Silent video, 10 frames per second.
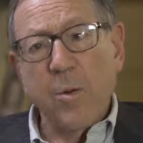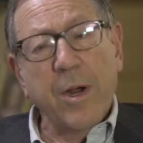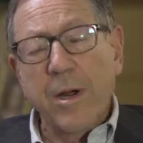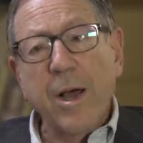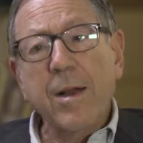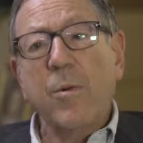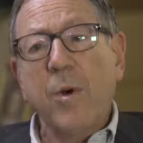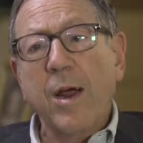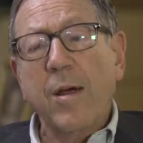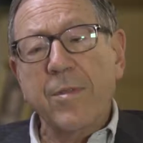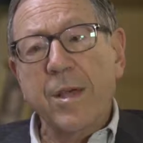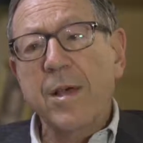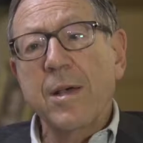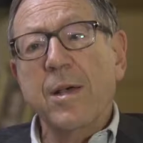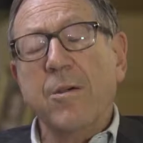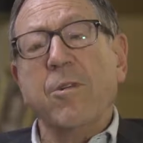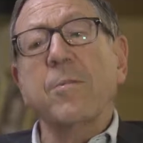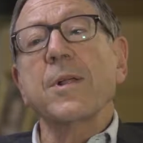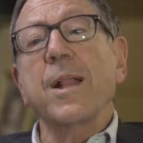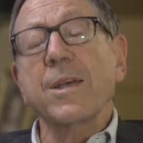We are not aware of the
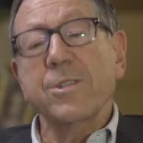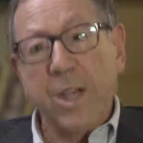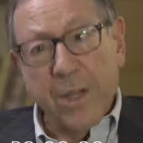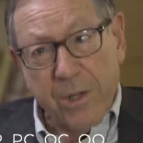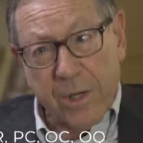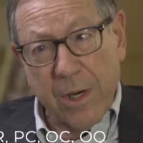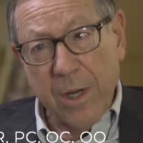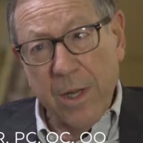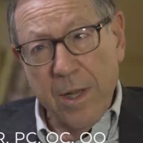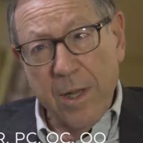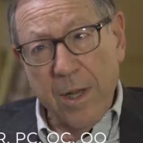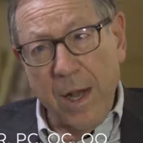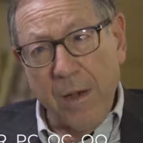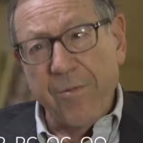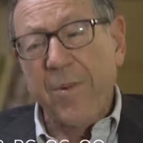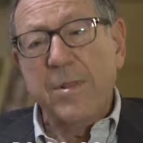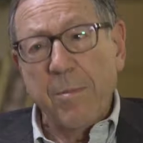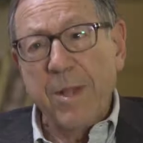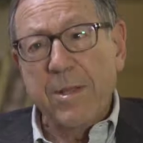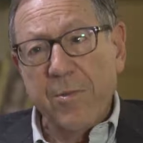criminalization of
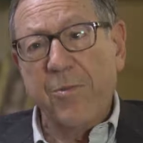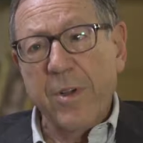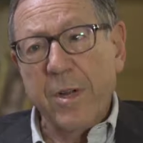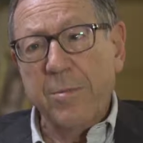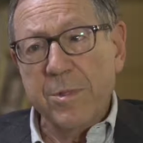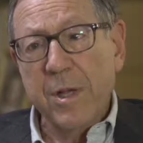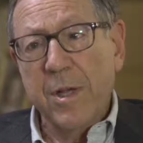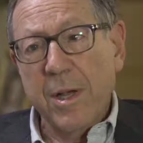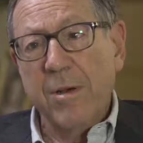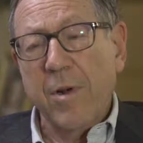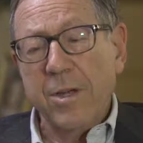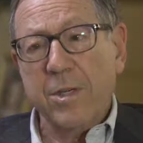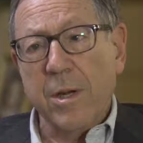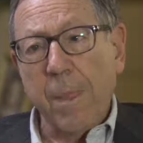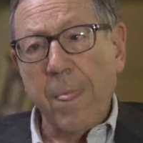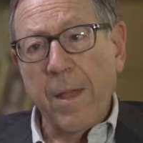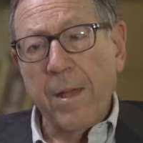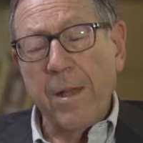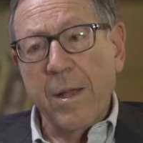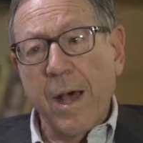fundamental freedoms in Russia,
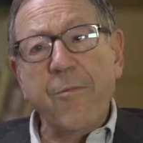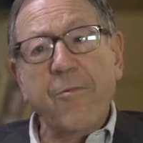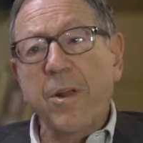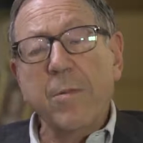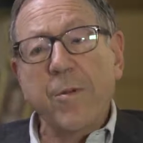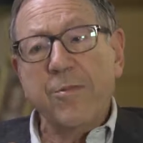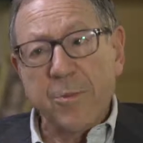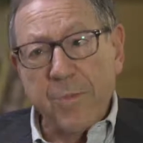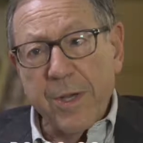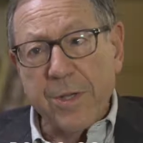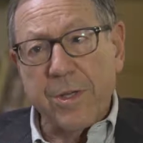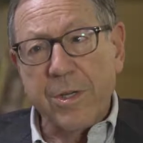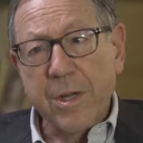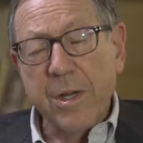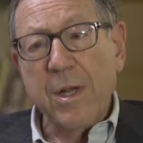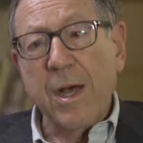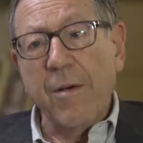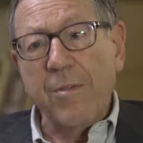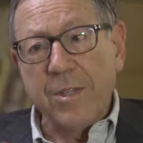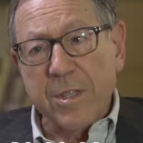a freedom of speech,
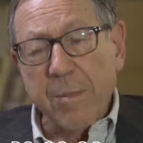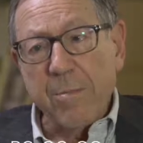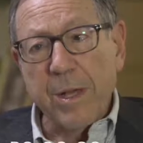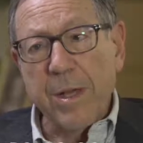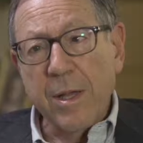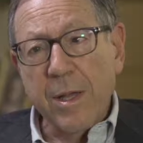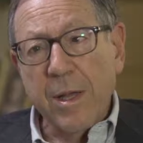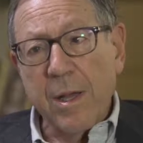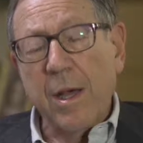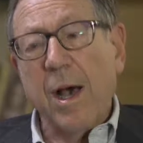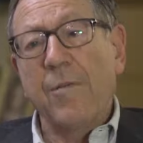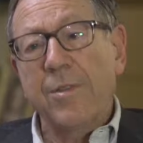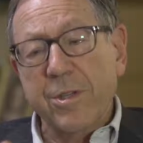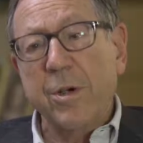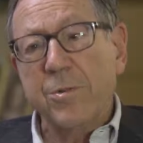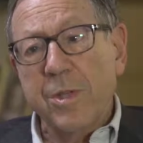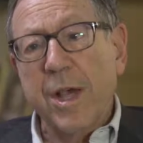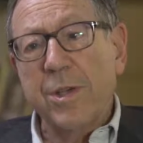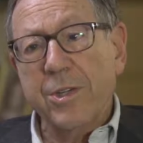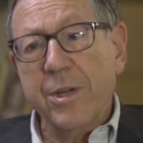of assembly, of
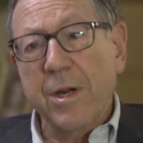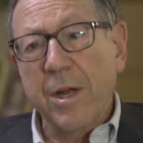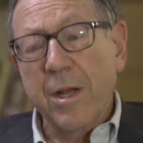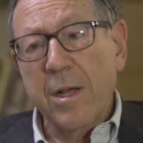association,